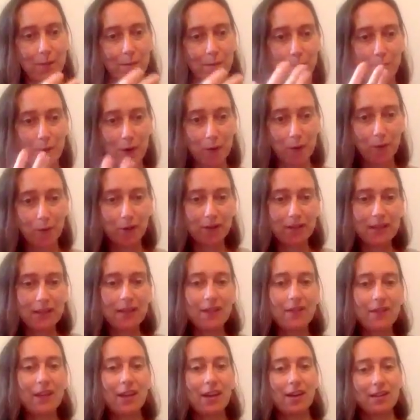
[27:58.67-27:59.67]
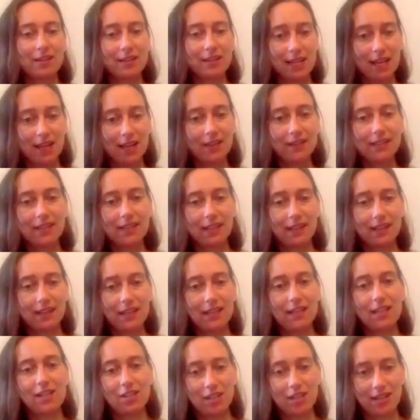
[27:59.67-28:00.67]
but we're giving ourselves the
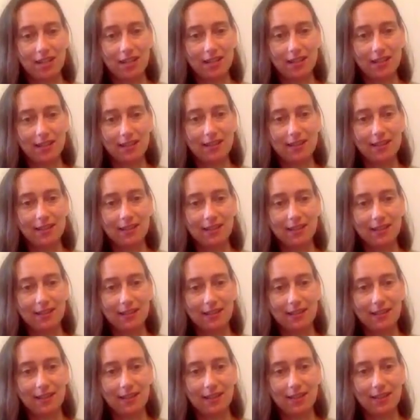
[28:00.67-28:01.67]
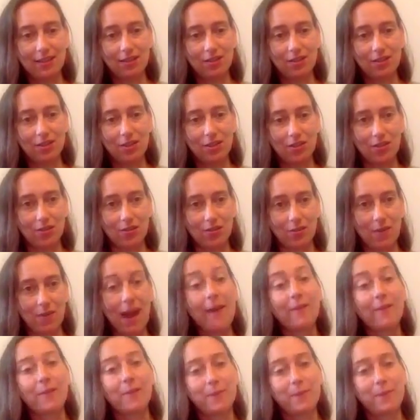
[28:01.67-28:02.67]
conditions to
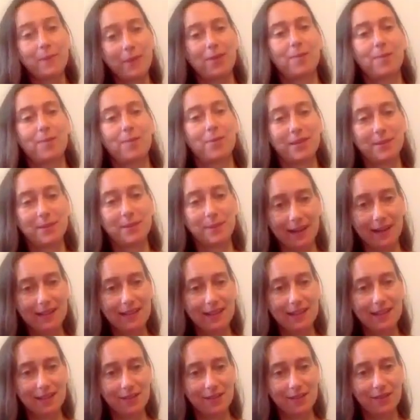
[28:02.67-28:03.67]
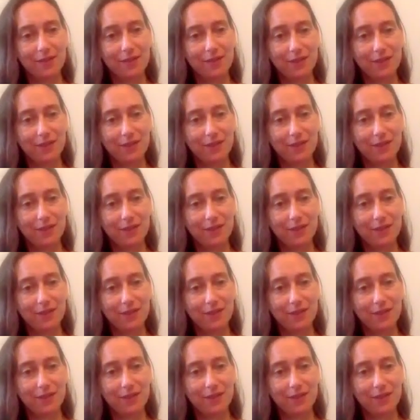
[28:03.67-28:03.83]
have a bigger perspective